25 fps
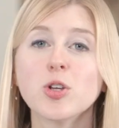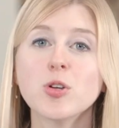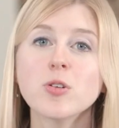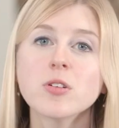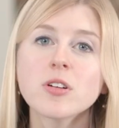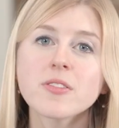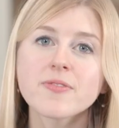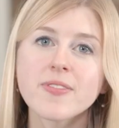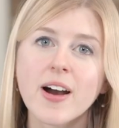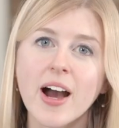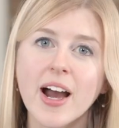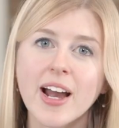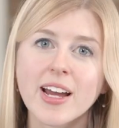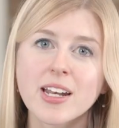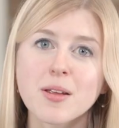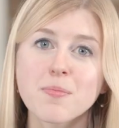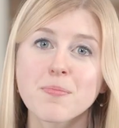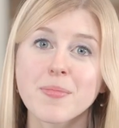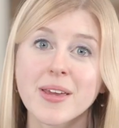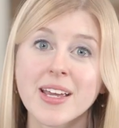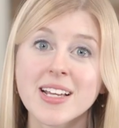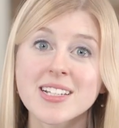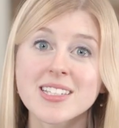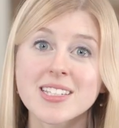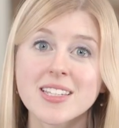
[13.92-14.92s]
Unified
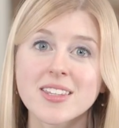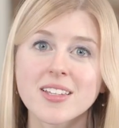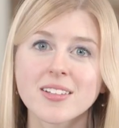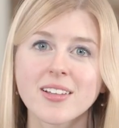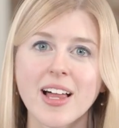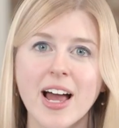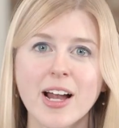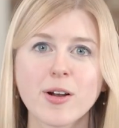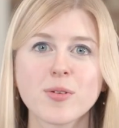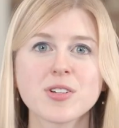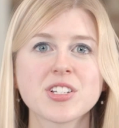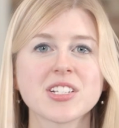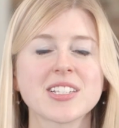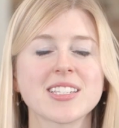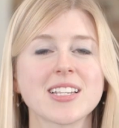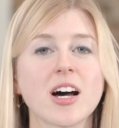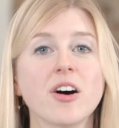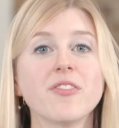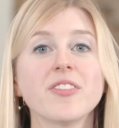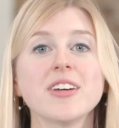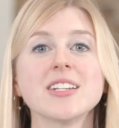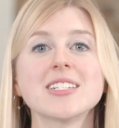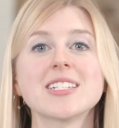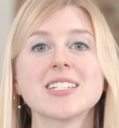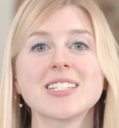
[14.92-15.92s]
means that the language
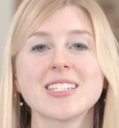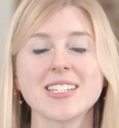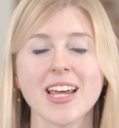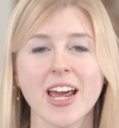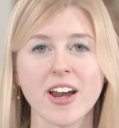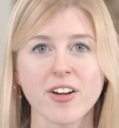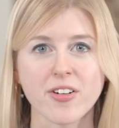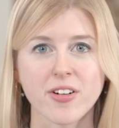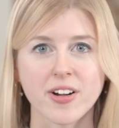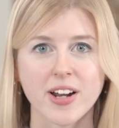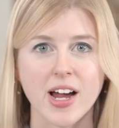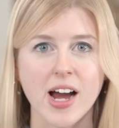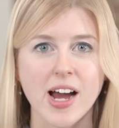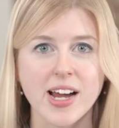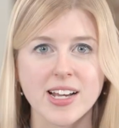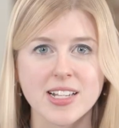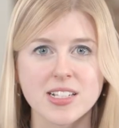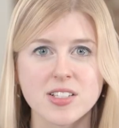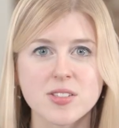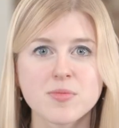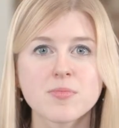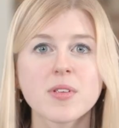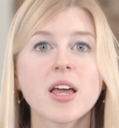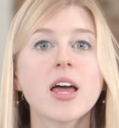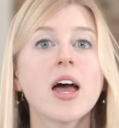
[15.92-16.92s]
itself is
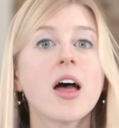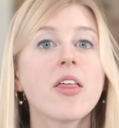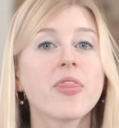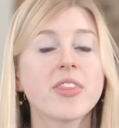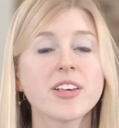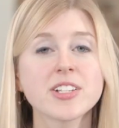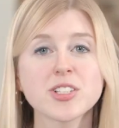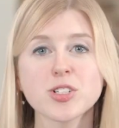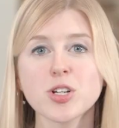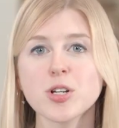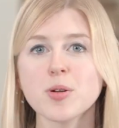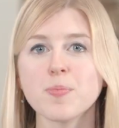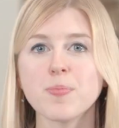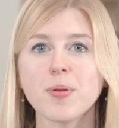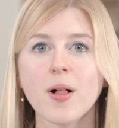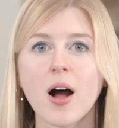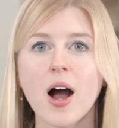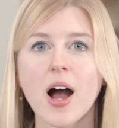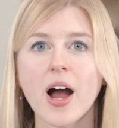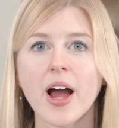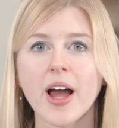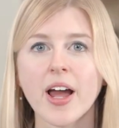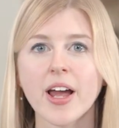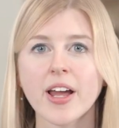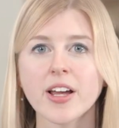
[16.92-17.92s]
standardized. This could
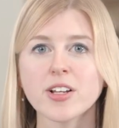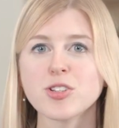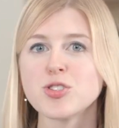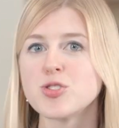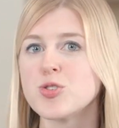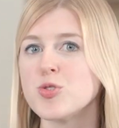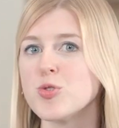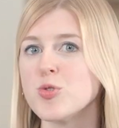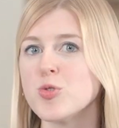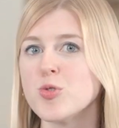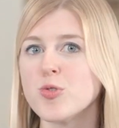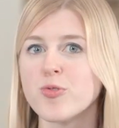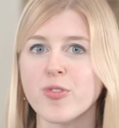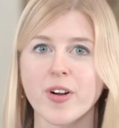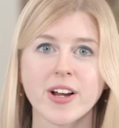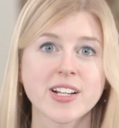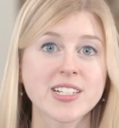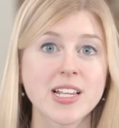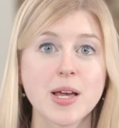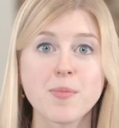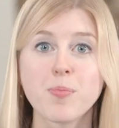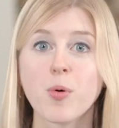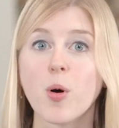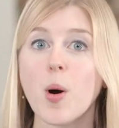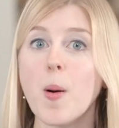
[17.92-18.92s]
apply to, for
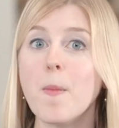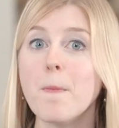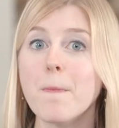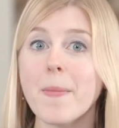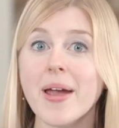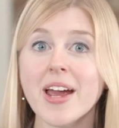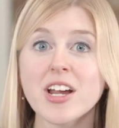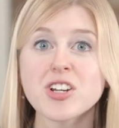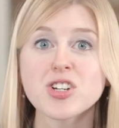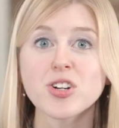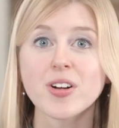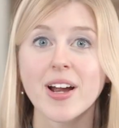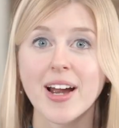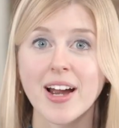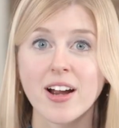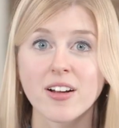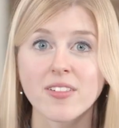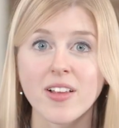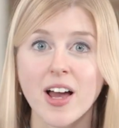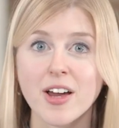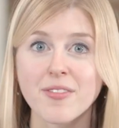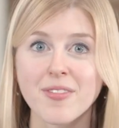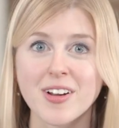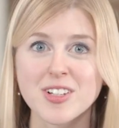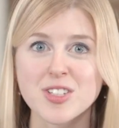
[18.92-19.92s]
example, a major
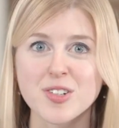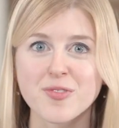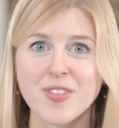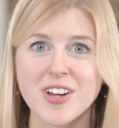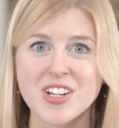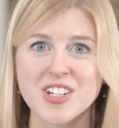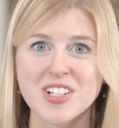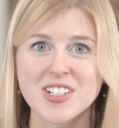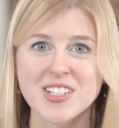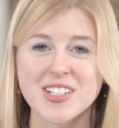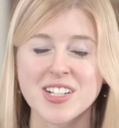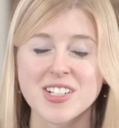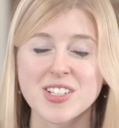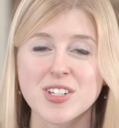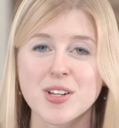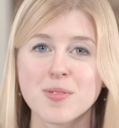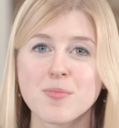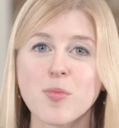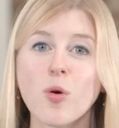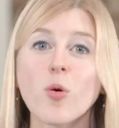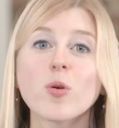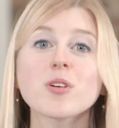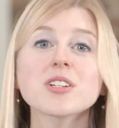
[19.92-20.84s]
airline reservation system